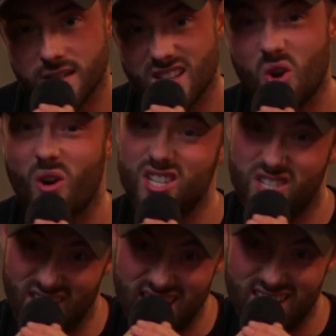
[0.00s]
The
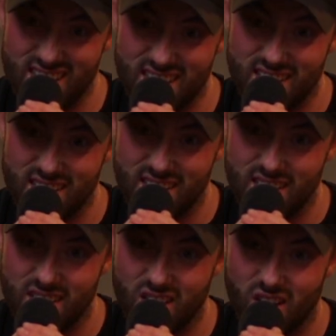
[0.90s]
question is,
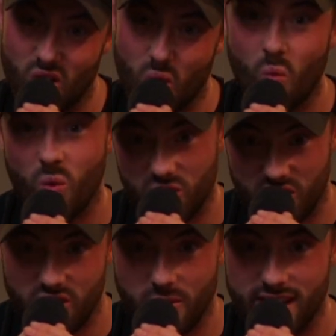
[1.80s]
will you
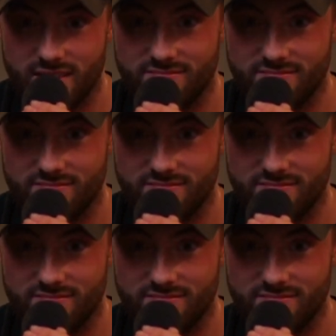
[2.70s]
do it?